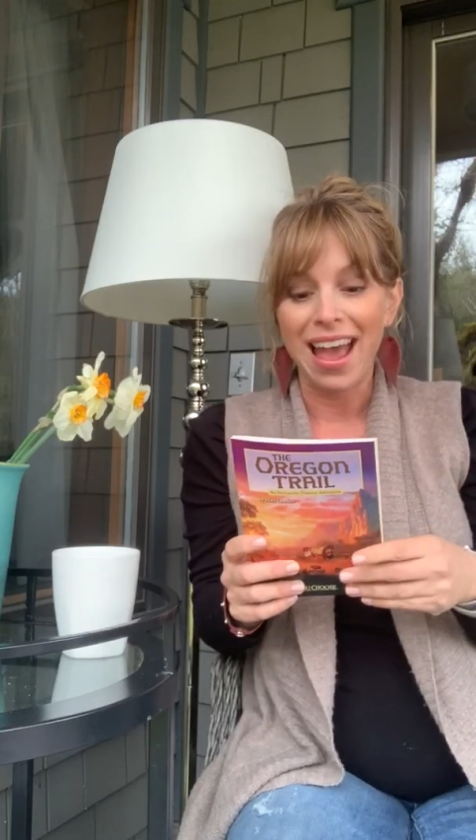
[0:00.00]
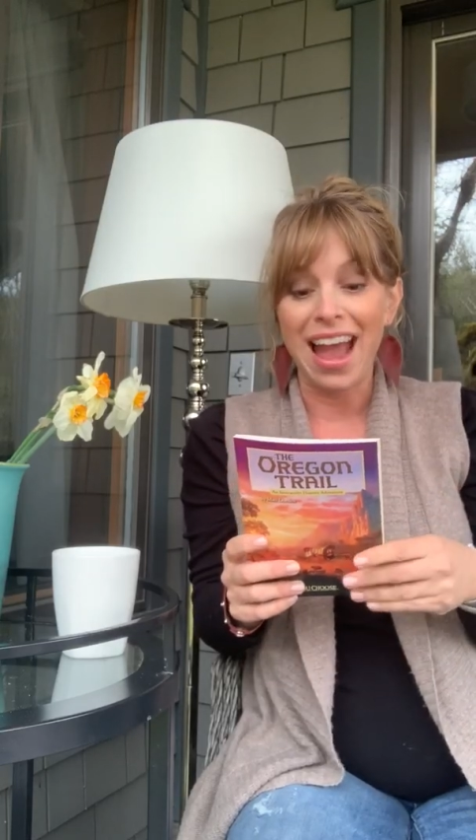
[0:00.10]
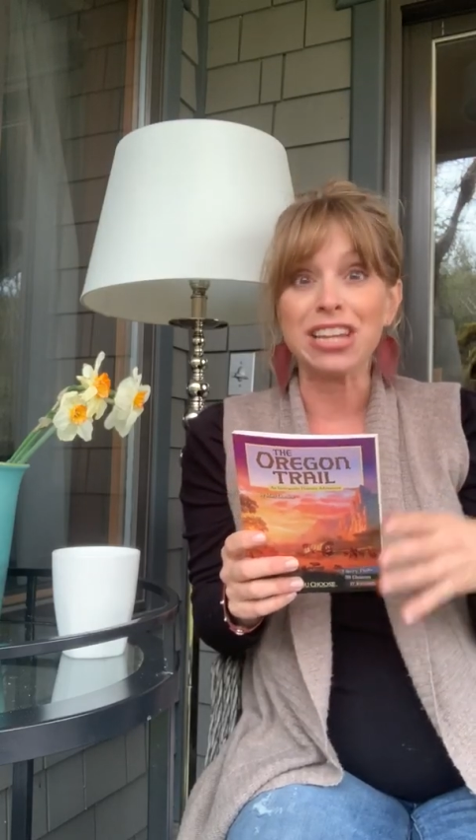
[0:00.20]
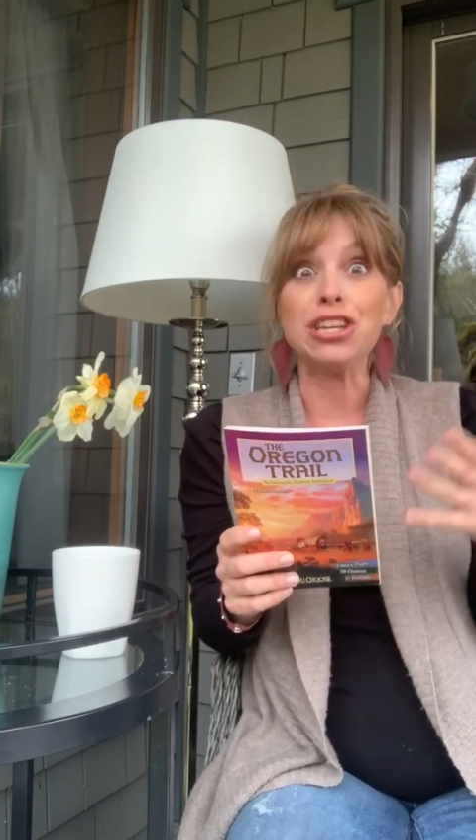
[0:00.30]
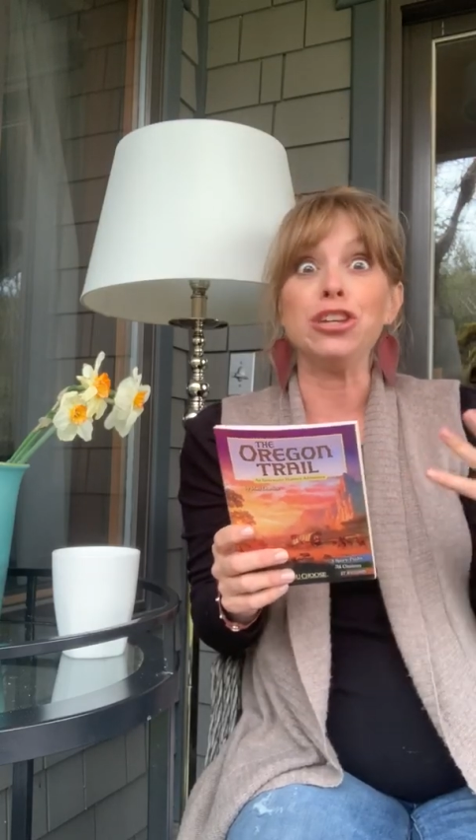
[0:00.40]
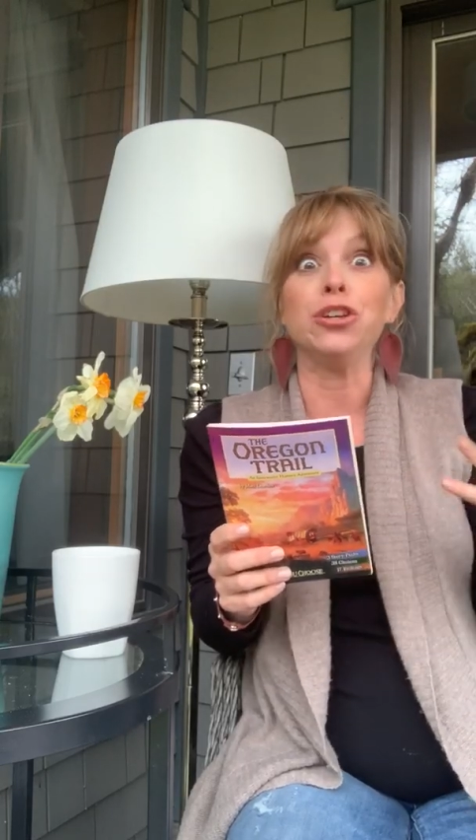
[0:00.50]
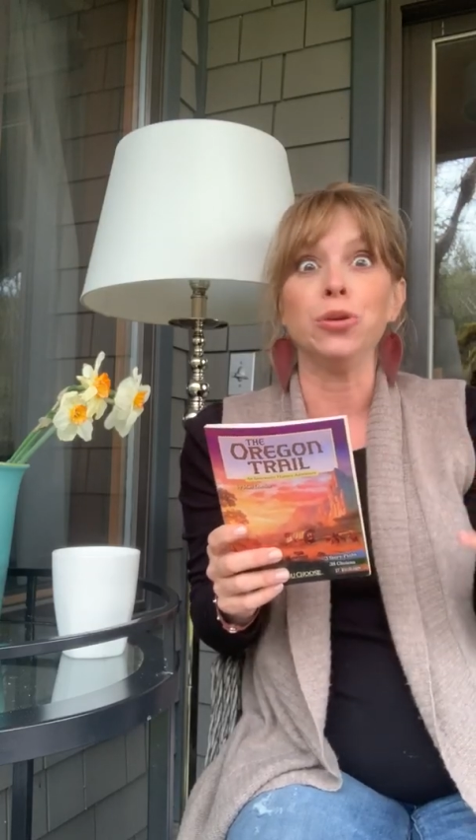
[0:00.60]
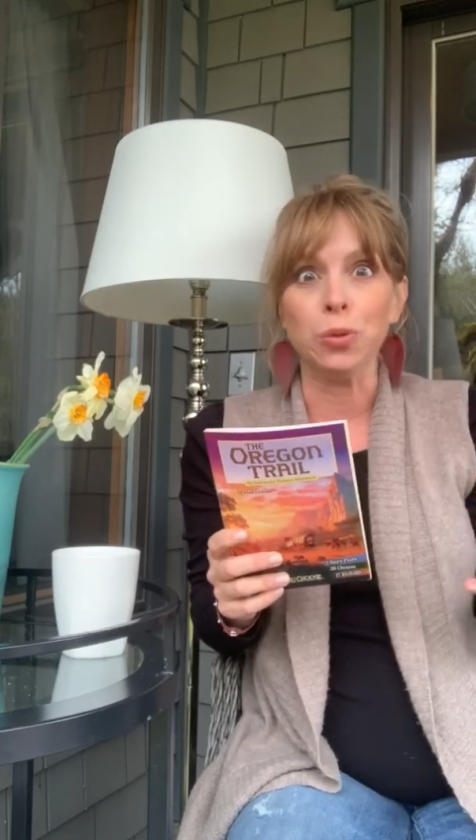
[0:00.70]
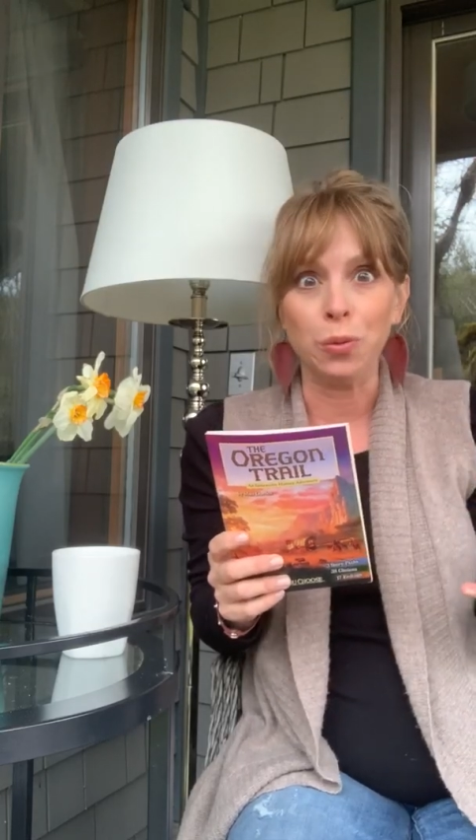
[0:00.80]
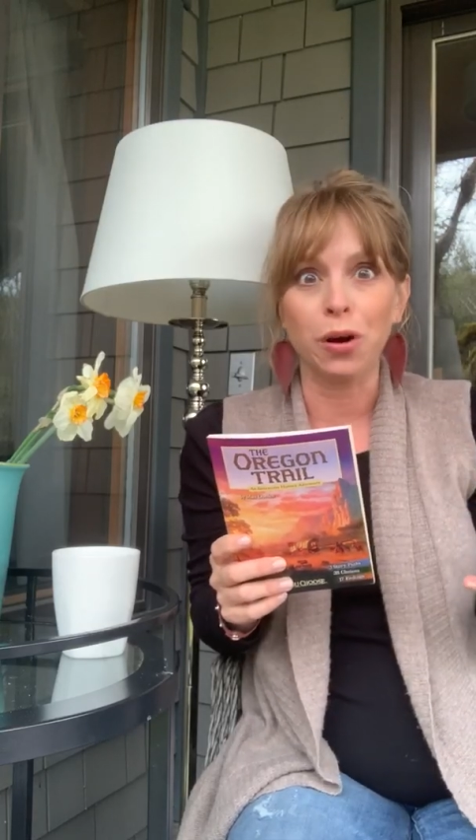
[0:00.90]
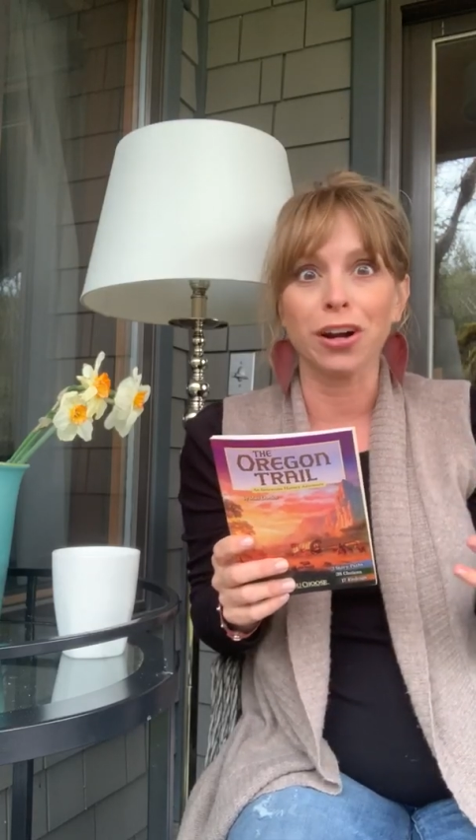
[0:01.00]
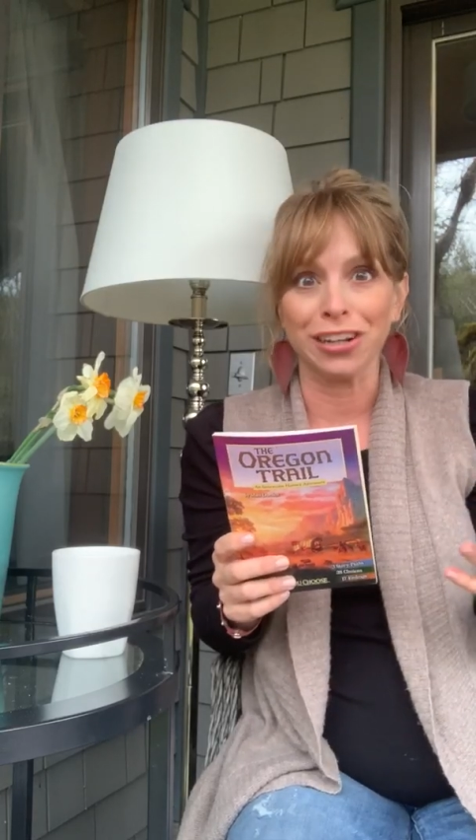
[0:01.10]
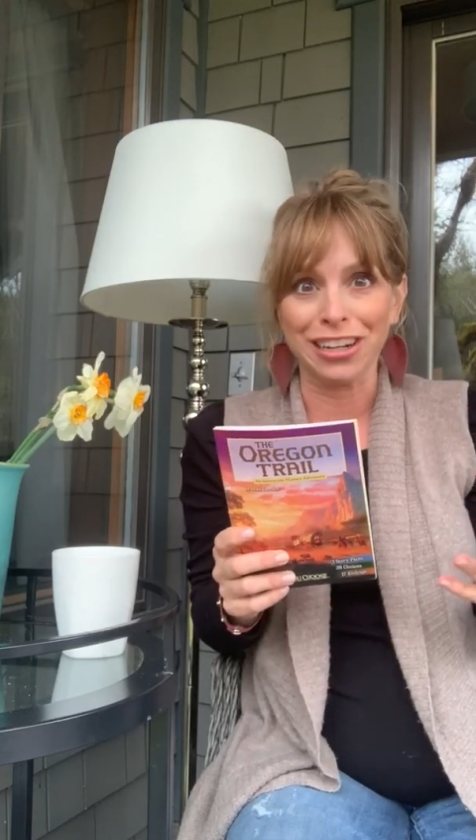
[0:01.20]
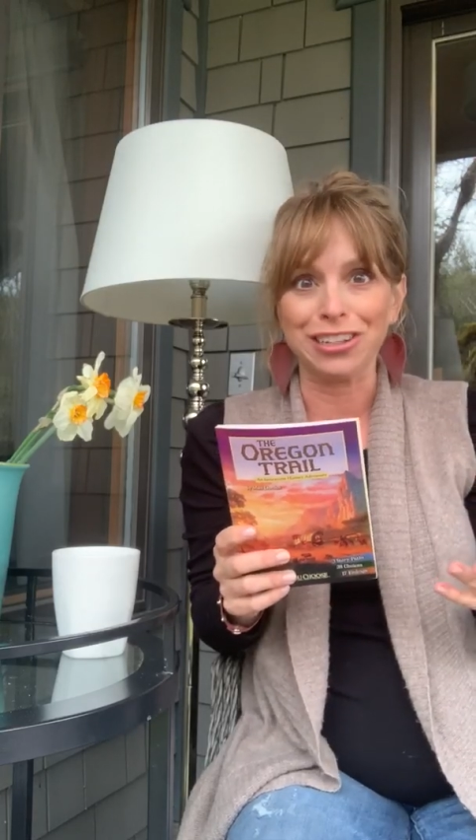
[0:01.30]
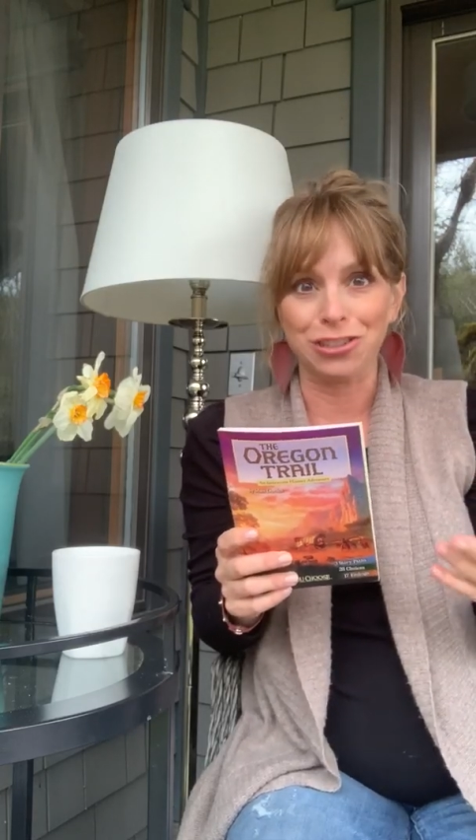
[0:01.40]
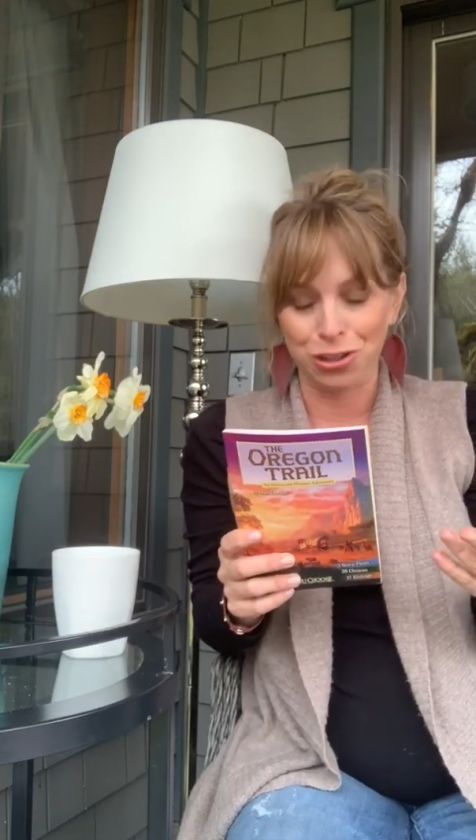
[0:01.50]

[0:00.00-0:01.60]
and you are going to get